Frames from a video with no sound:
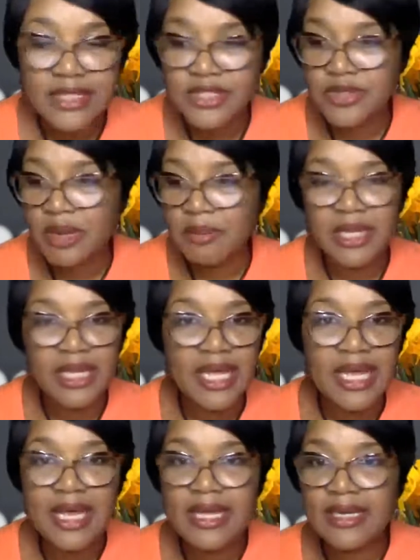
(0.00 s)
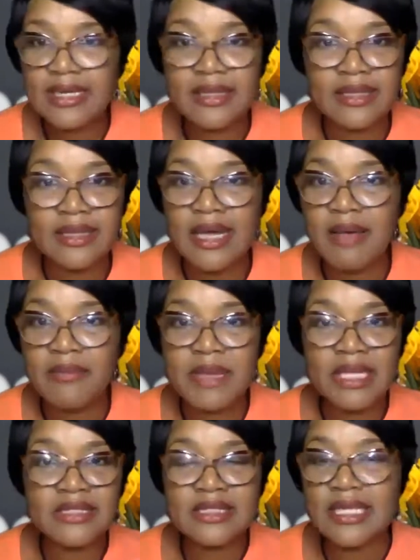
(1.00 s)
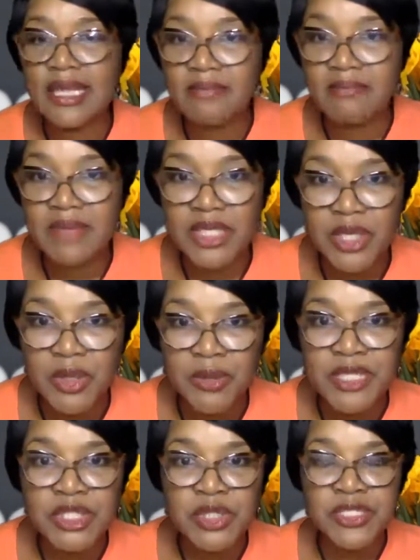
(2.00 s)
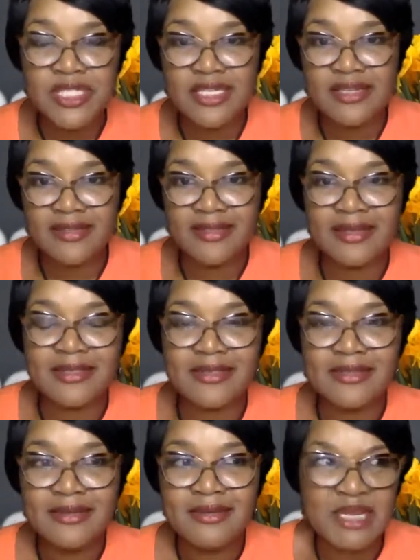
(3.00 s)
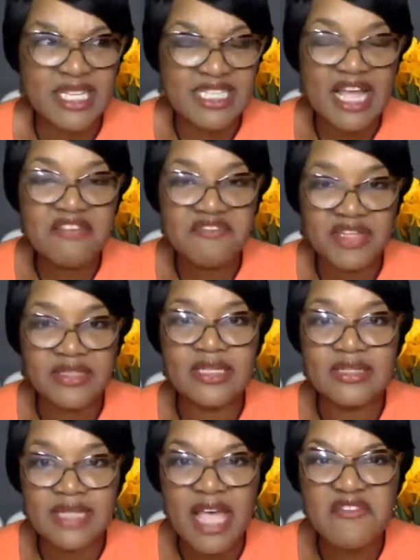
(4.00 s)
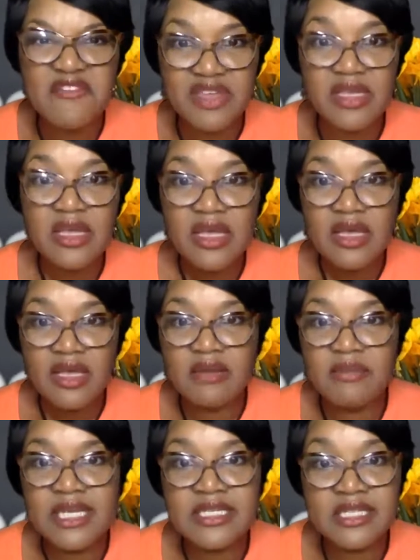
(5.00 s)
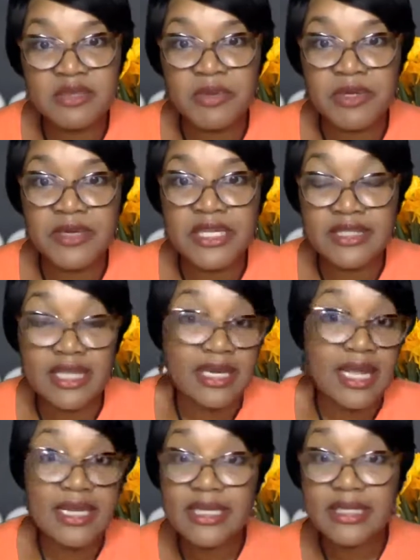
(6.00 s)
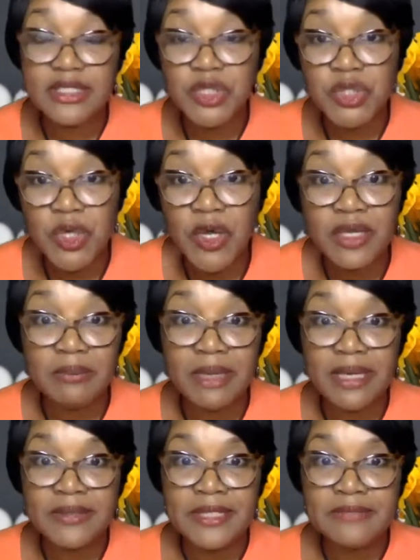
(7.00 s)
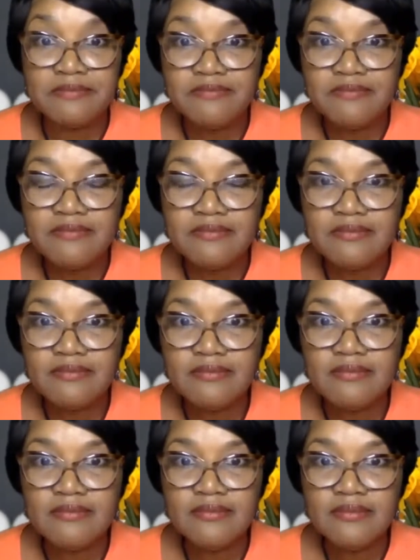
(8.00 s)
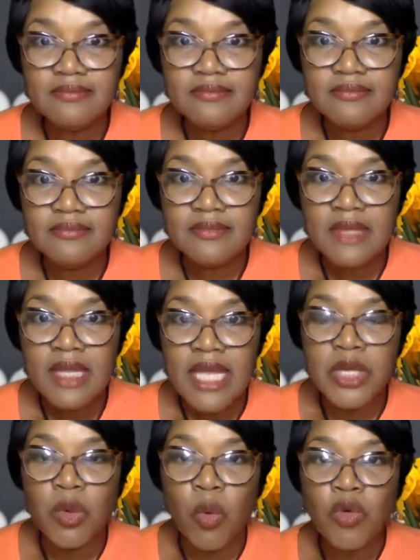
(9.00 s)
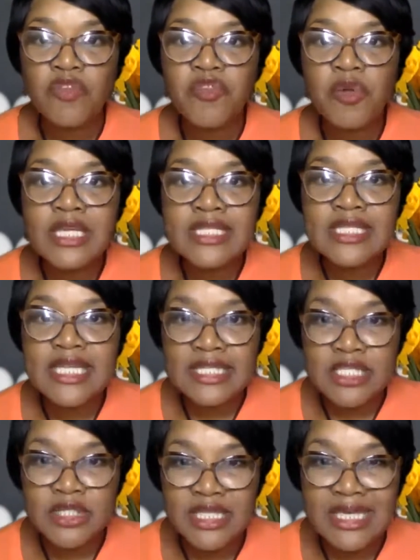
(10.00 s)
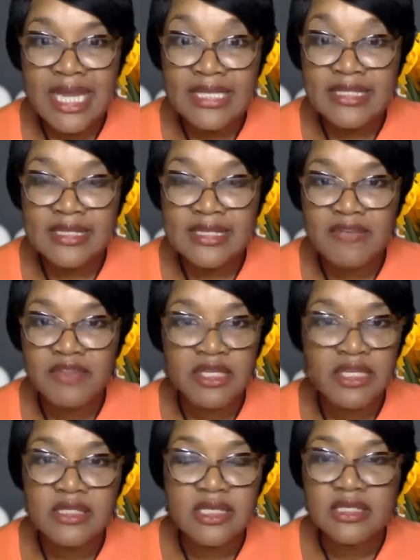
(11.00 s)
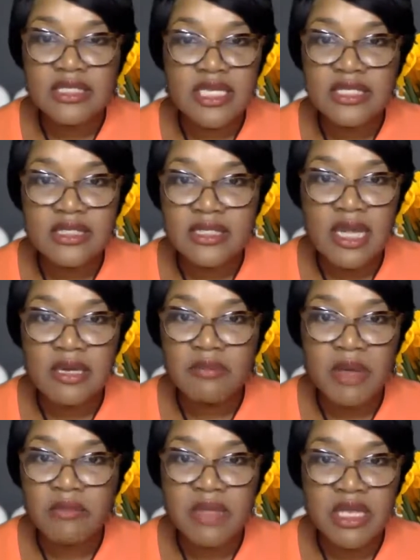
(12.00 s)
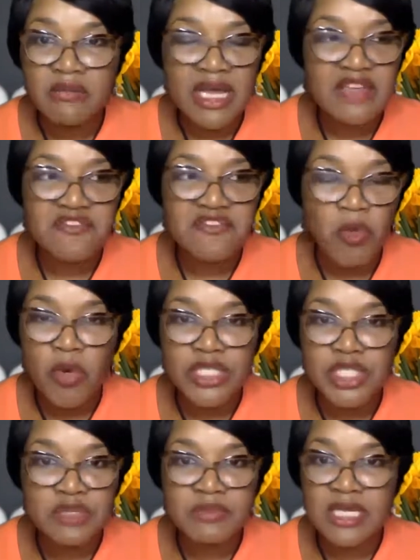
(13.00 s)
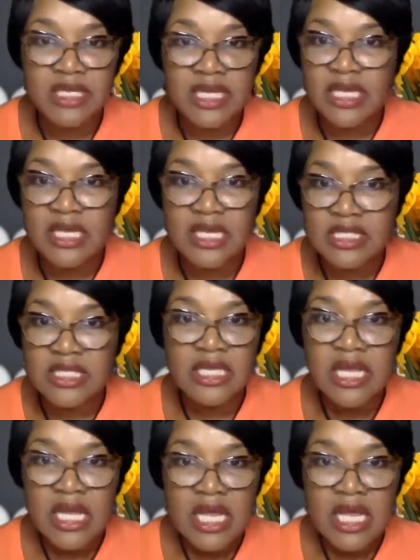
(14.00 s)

Drop a line in the comments. Let me know that you're seeing this, because I felt this heavy in my spirit that I needed to talk about it. In order for us to get to the next level, listen, it's just not about me and my four, and just me and the kids, and